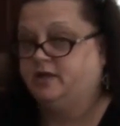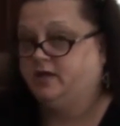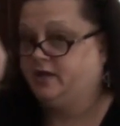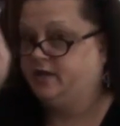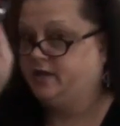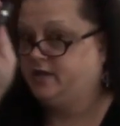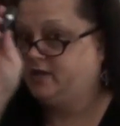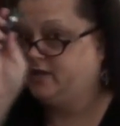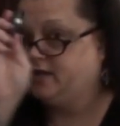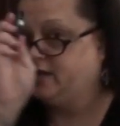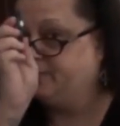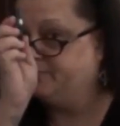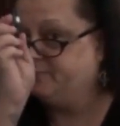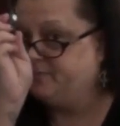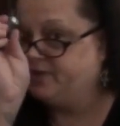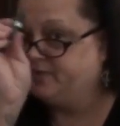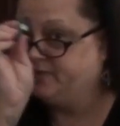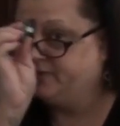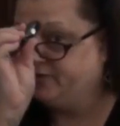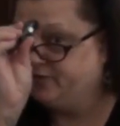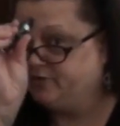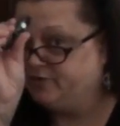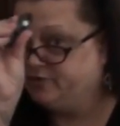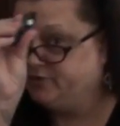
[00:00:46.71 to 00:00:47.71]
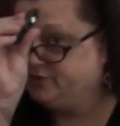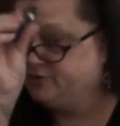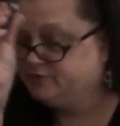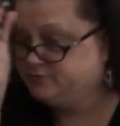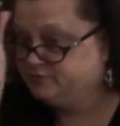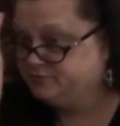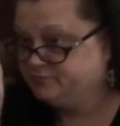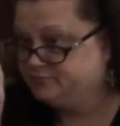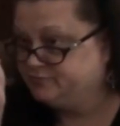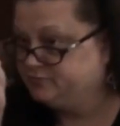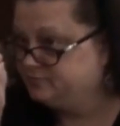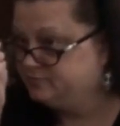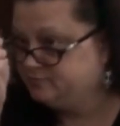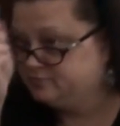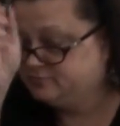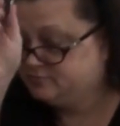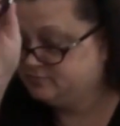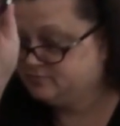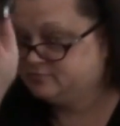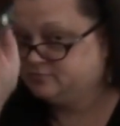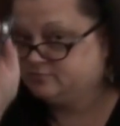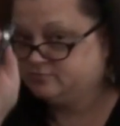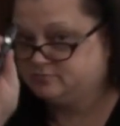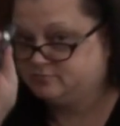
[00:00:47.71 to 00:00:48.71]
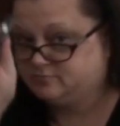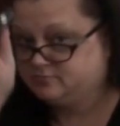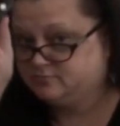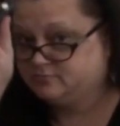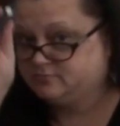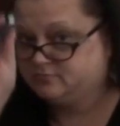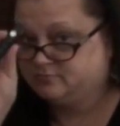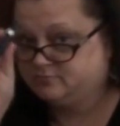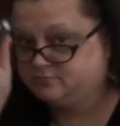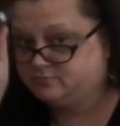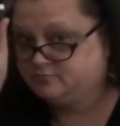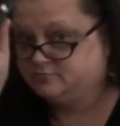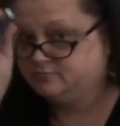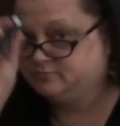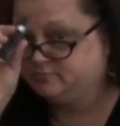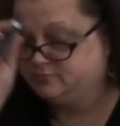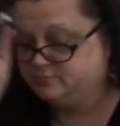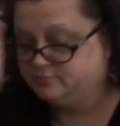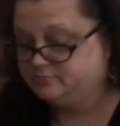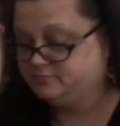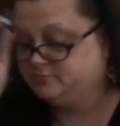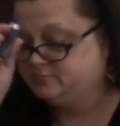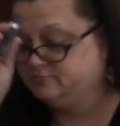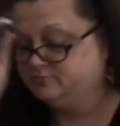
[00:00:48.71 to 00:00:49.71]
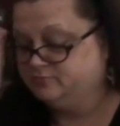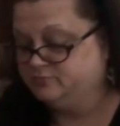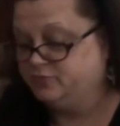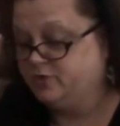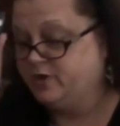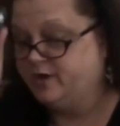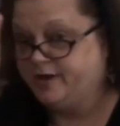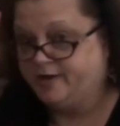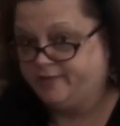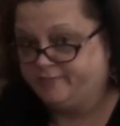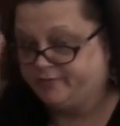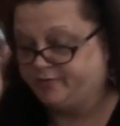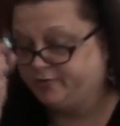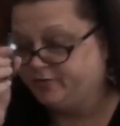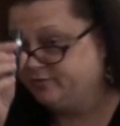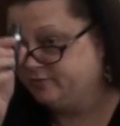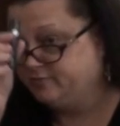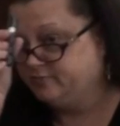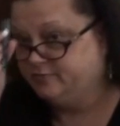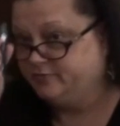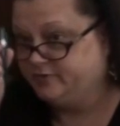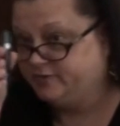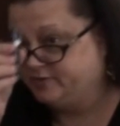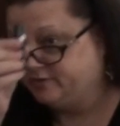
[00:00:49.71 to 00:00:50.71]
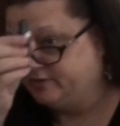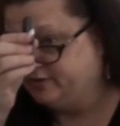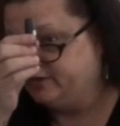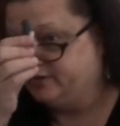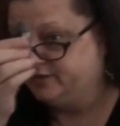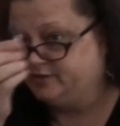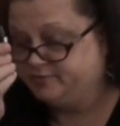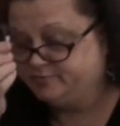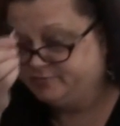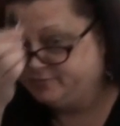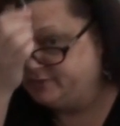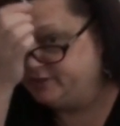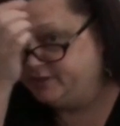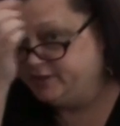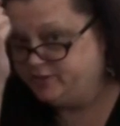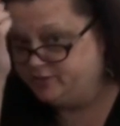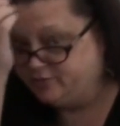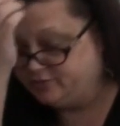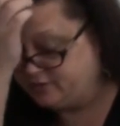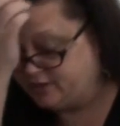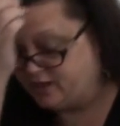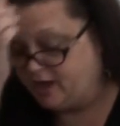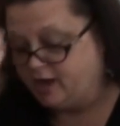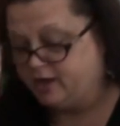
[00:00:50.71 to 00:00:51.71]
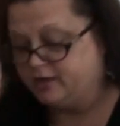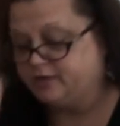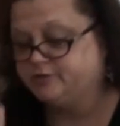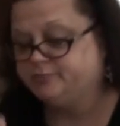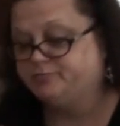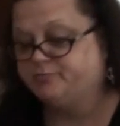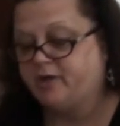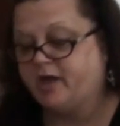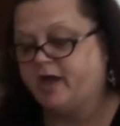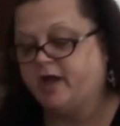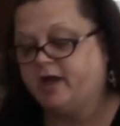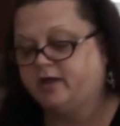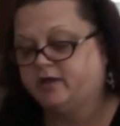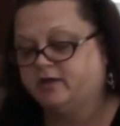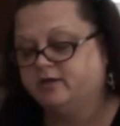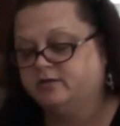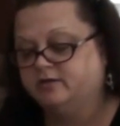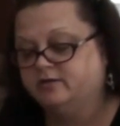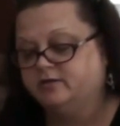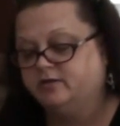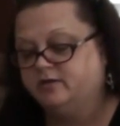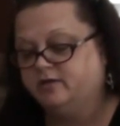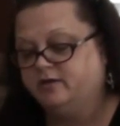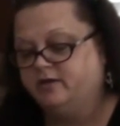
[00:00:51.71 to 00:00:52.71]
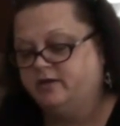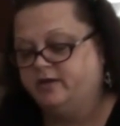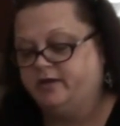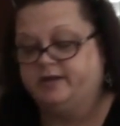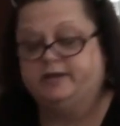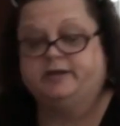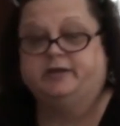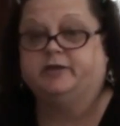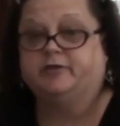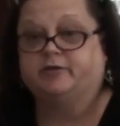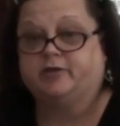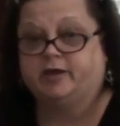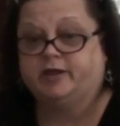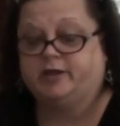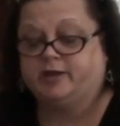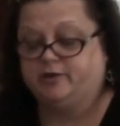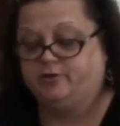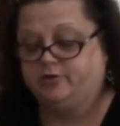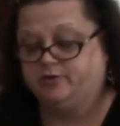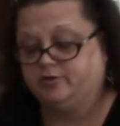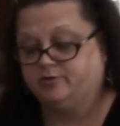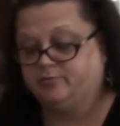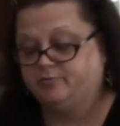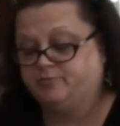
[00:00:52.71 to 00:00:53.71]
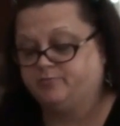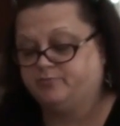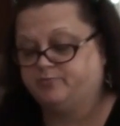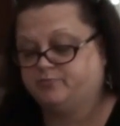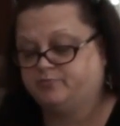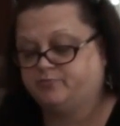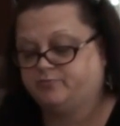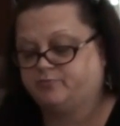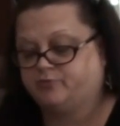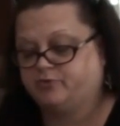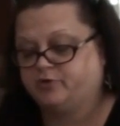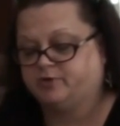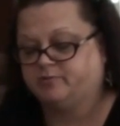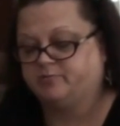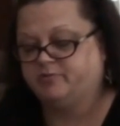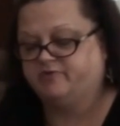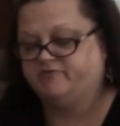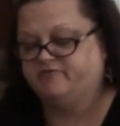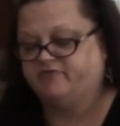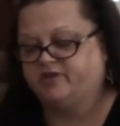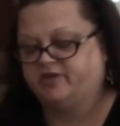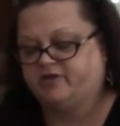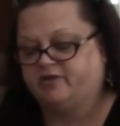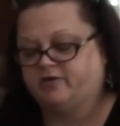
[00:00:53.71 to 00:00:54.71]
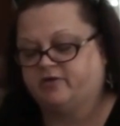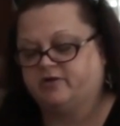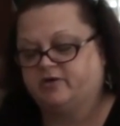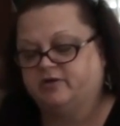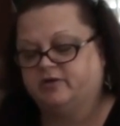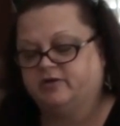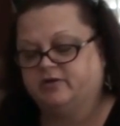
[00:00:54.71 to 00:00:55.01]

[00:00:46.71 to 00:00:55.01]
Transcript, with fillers: I got my little lance, whatever, with the needle cocked back. And here I go. Prick my finger.